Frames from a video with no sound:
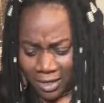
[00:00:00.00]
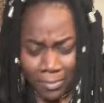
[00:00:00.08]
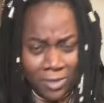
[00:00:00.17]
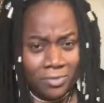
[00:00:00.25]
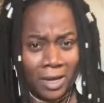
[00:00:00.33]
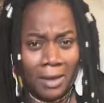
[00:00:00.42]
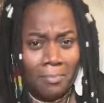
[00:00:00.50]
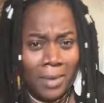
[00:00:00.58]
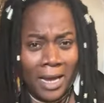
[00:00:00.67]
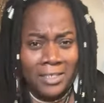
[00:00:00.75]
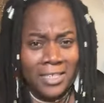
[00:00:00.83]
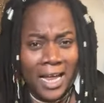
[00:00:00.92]
I mean,
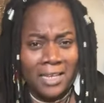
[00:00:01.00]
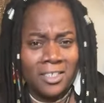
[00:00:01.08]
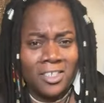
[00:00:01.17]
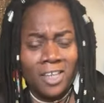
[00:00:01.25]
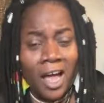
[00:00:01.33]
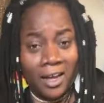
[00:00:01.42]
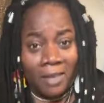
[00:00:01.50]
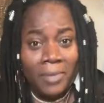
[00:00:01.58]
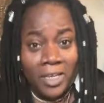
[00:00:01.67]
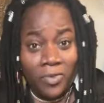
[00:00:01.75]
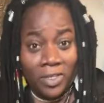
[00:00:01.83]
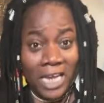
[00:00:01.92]
my child shocked
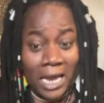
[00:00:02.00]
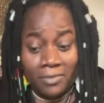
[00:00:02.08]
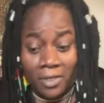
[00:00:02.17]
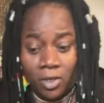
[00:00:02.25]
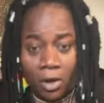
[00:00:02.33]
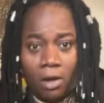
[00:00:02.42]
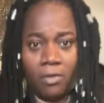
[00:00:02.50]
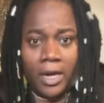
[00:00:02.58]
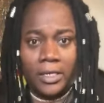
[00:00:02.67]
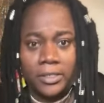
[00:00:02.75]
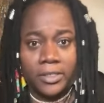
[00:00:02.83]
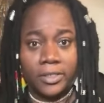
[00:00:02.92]
me 3 times with
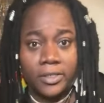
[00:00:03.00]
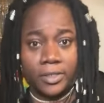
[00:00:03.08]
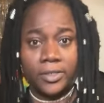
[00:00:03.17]
current.